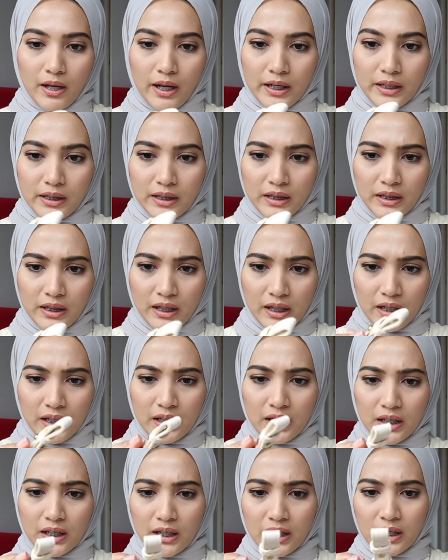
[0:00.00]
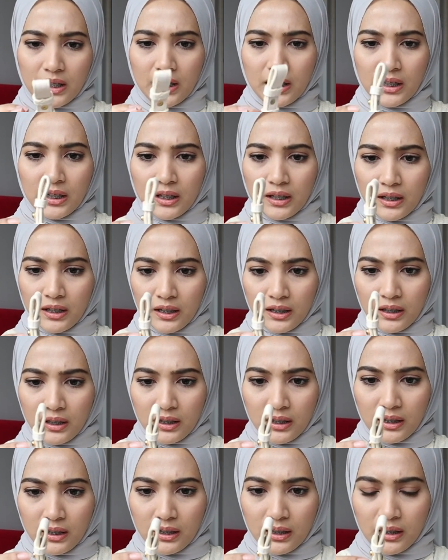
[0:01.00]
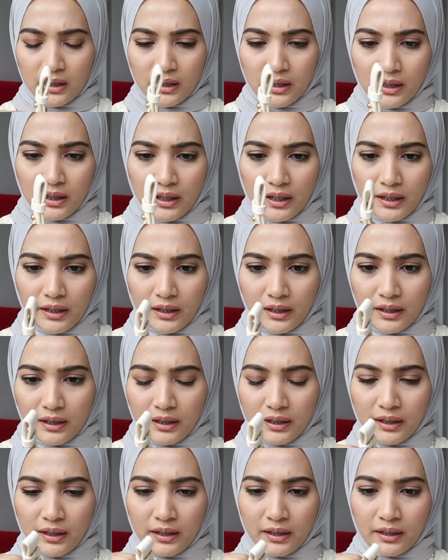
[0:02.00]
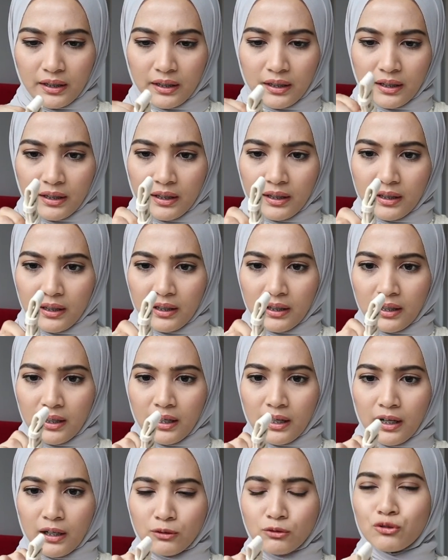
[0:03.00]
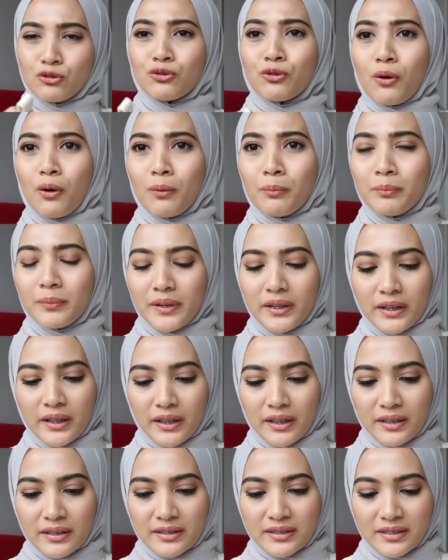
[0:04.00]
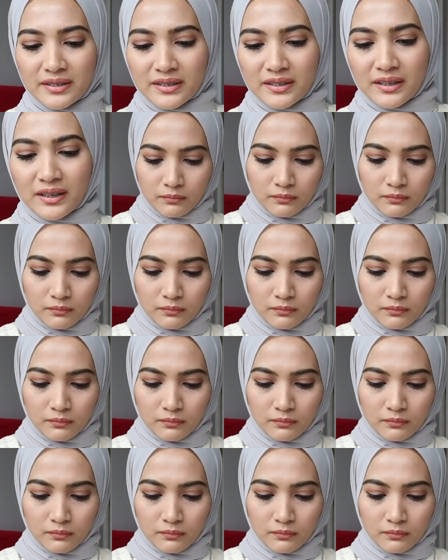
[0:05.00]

I think can. How to open this?